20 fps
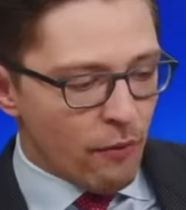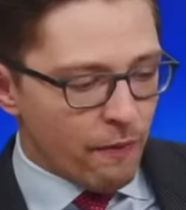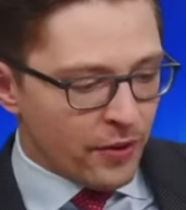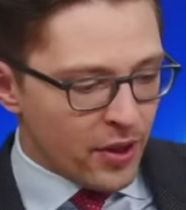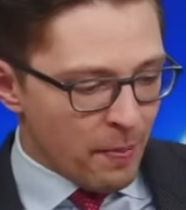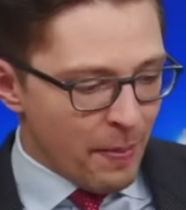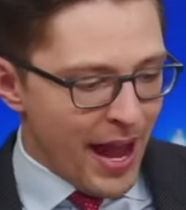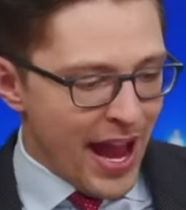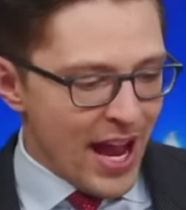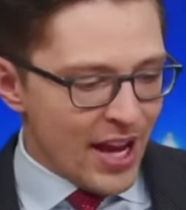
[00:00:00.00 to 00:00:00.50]
for the
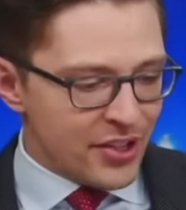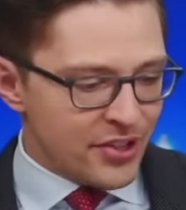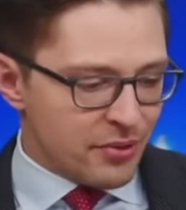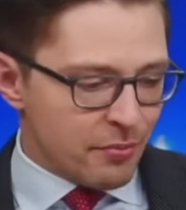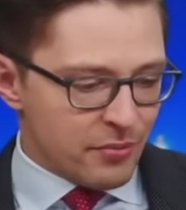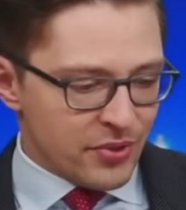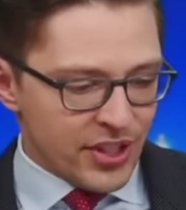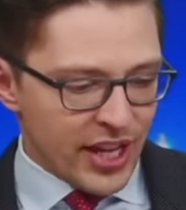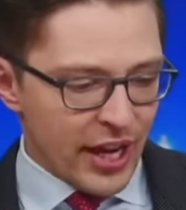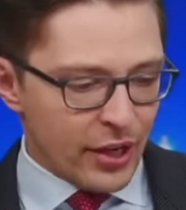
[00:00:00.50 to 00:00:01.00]
past
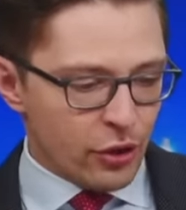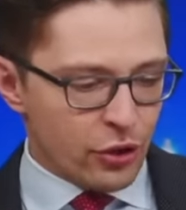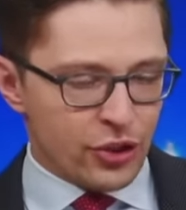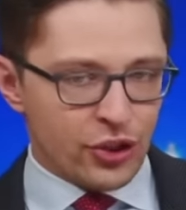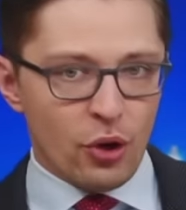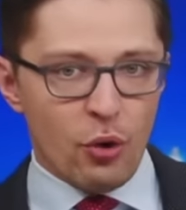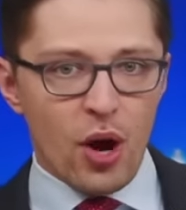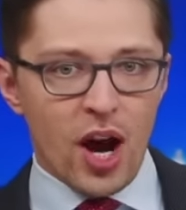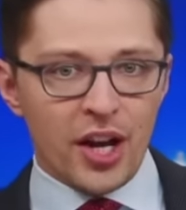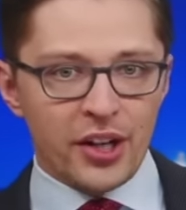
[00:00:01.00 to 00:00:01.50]
10 or
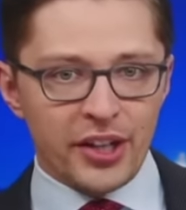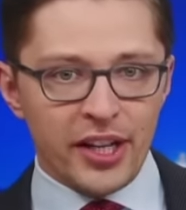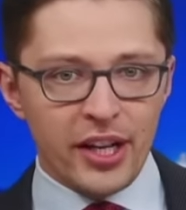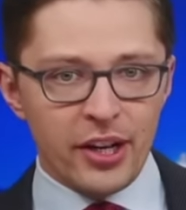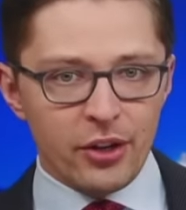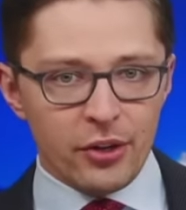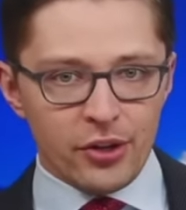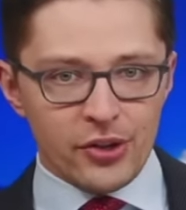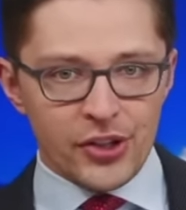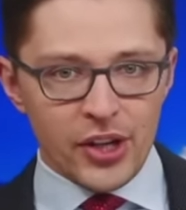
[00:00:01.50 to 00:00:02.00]
so odd
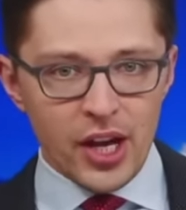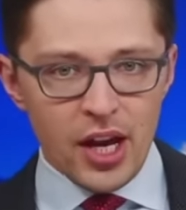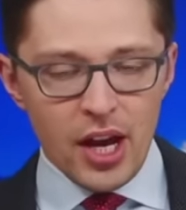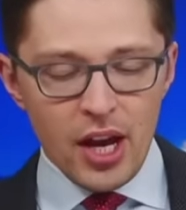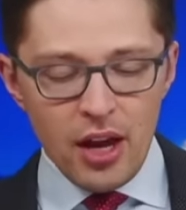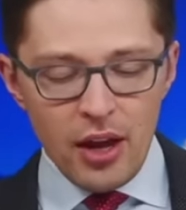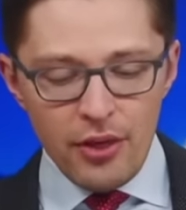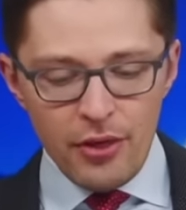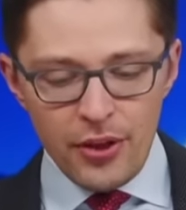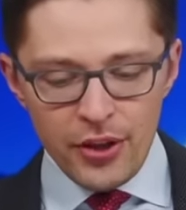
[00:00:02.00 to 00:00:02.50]
years,
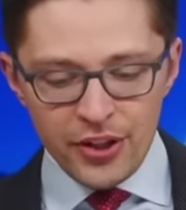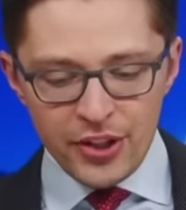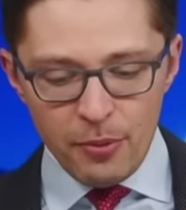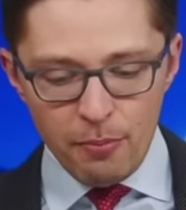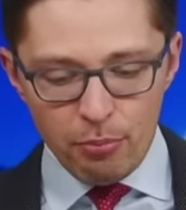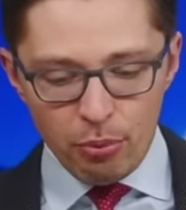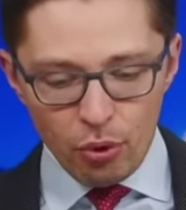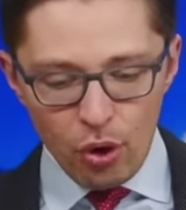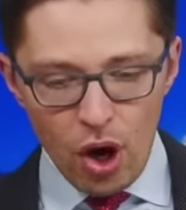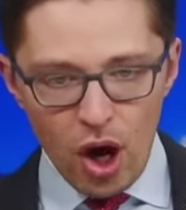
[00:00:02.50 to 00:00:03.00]
this
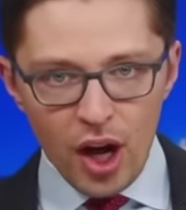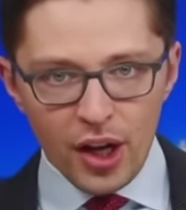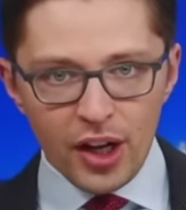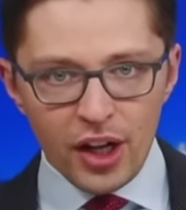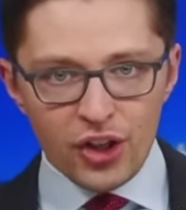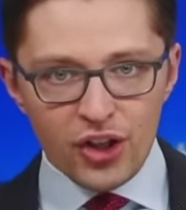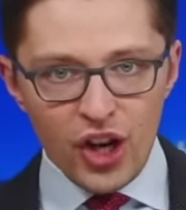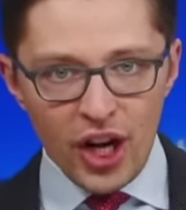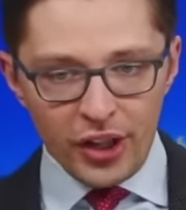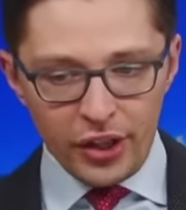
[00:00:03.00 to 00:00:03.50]
broad
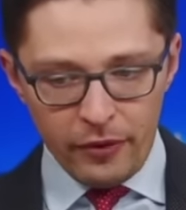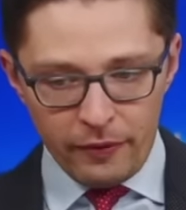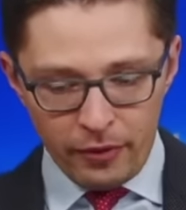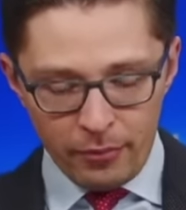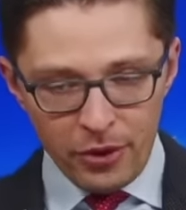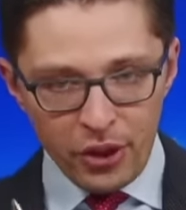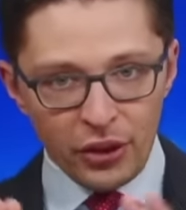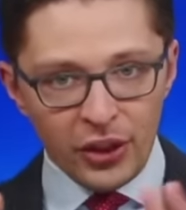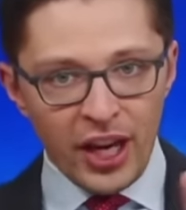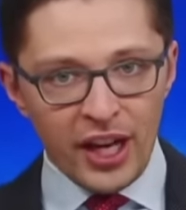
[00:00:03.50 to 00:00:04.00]
agenda from
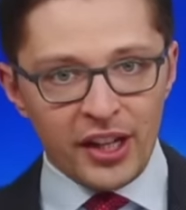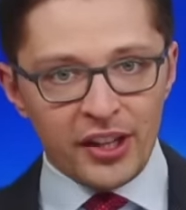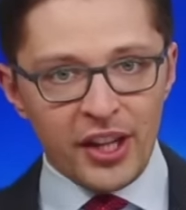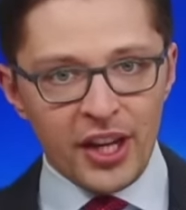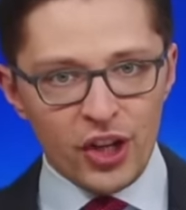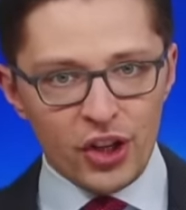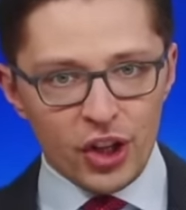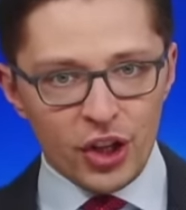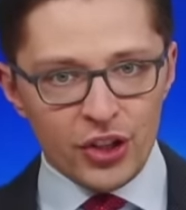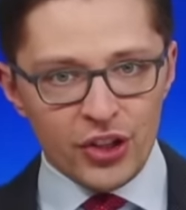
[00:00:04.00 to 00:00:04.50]
the United
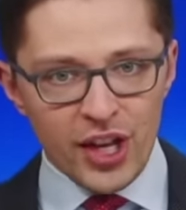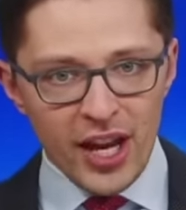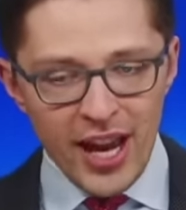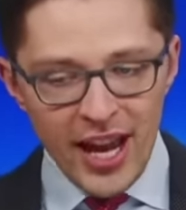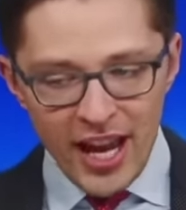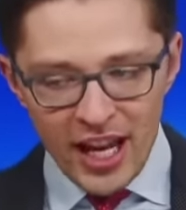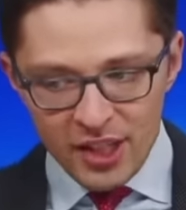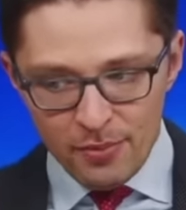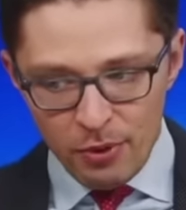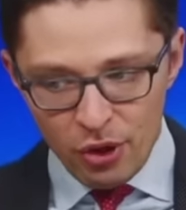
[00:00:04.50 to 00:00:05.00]
Nations
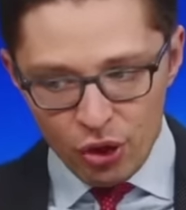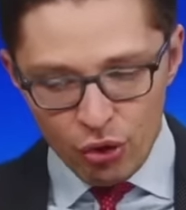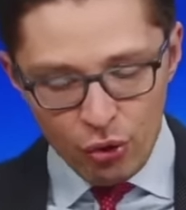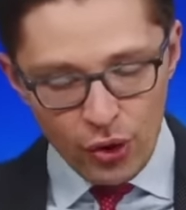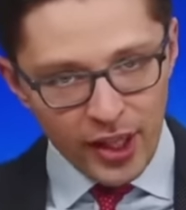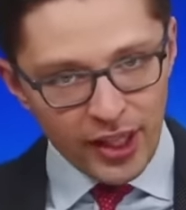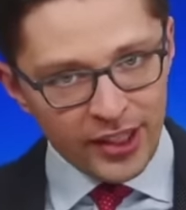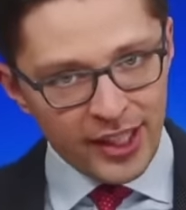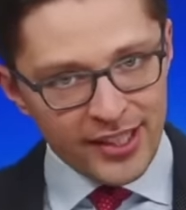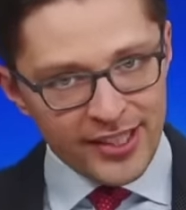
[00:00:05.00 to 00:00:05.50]
has been
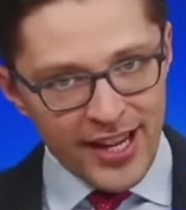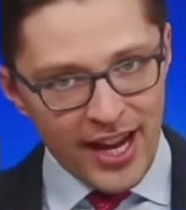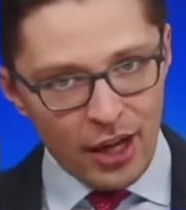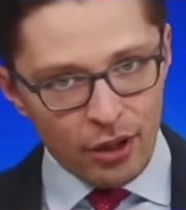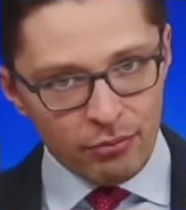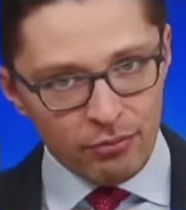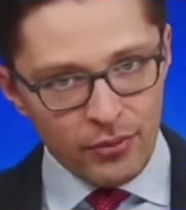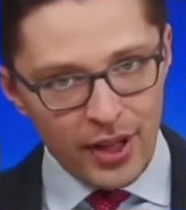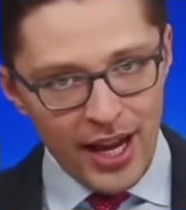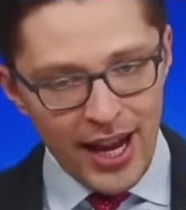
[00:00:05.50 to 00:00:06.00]
trickling
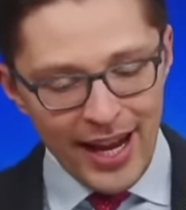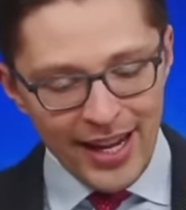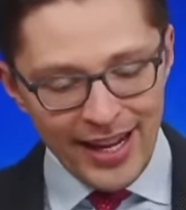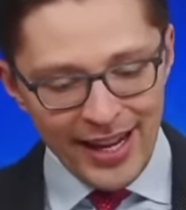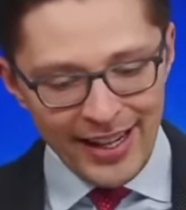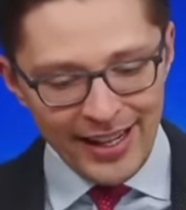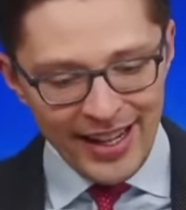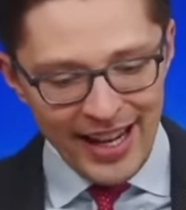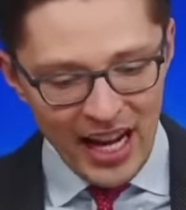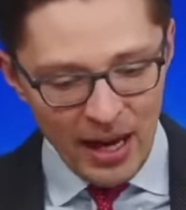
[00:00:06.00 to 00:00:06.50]
down and
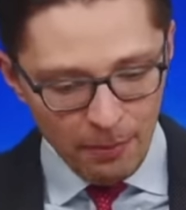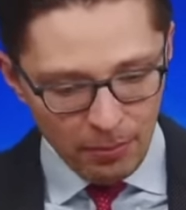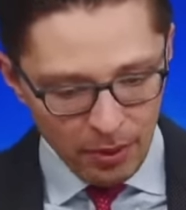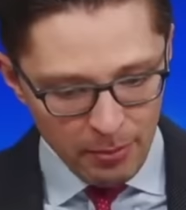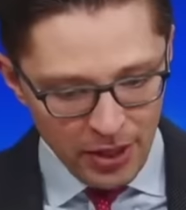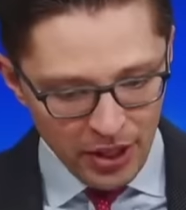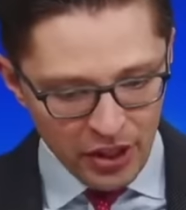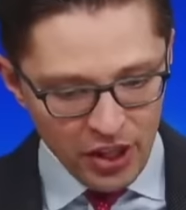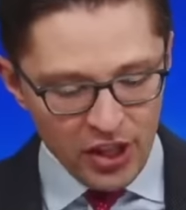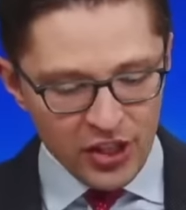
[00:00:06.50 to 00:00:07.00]
getting
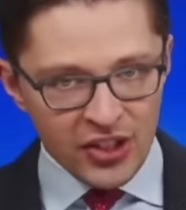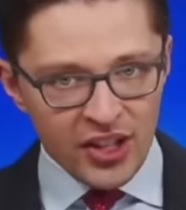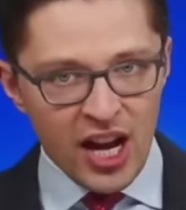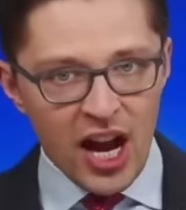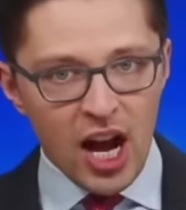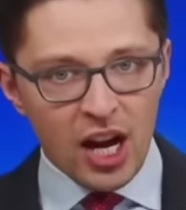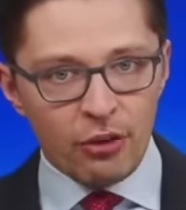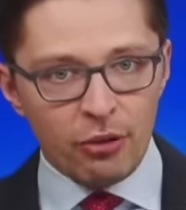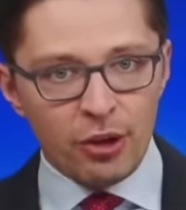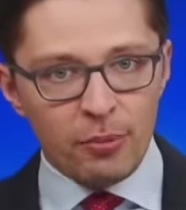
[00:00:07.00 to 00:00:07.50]
implemented as
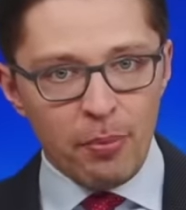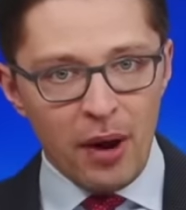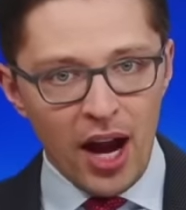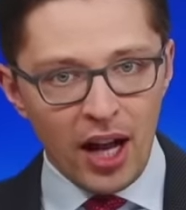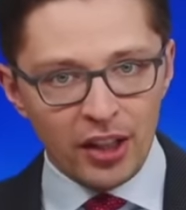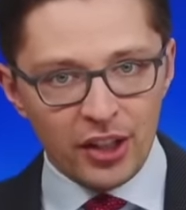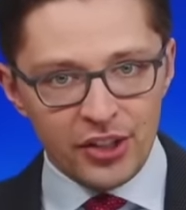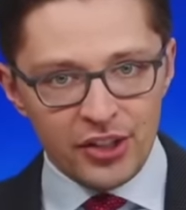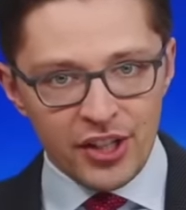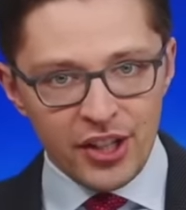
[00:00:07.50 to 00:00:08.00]
concrete
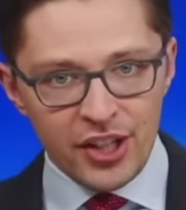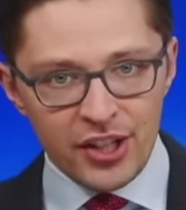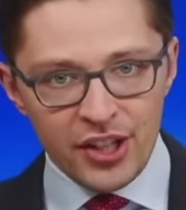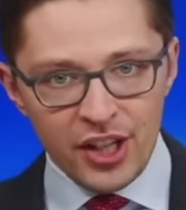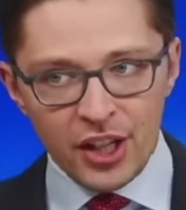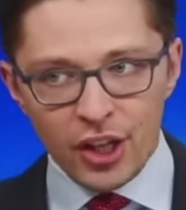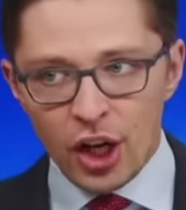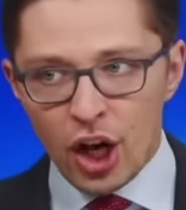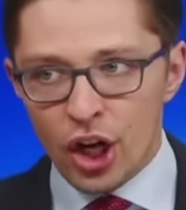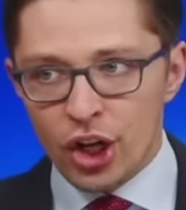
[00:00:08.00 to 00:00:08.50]
policies
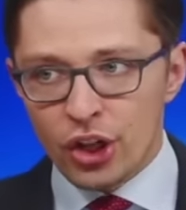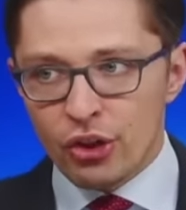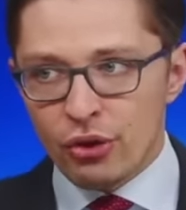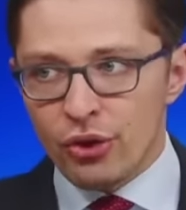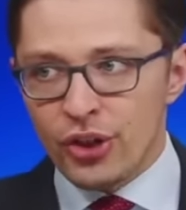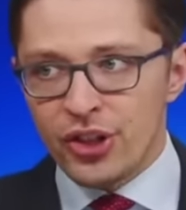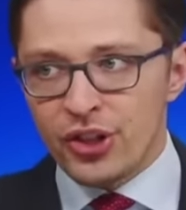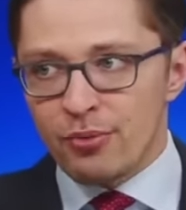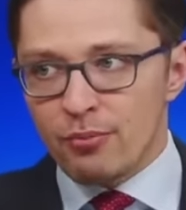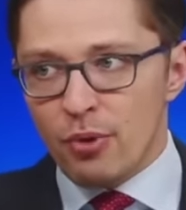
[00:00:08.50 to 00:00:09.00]
in
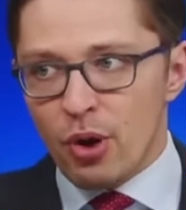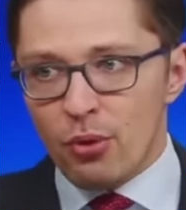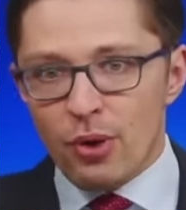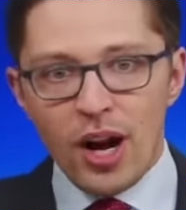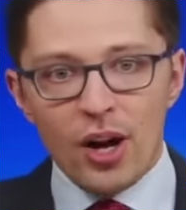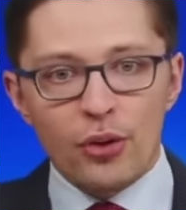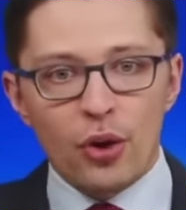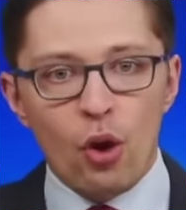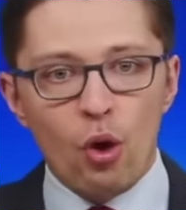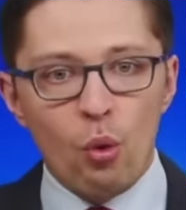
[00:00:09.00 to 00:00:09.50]
countries
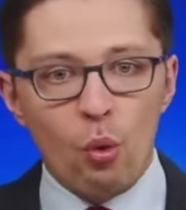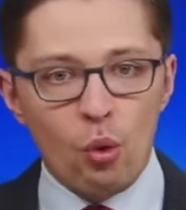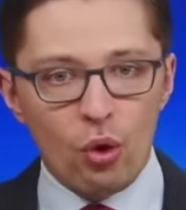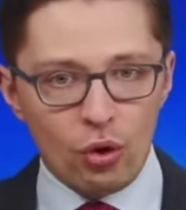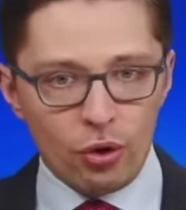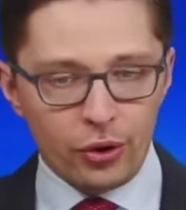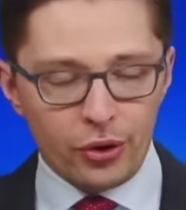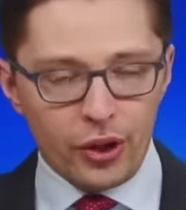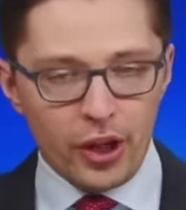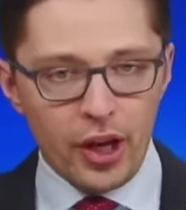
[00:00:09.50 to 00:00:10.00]
around the whole world.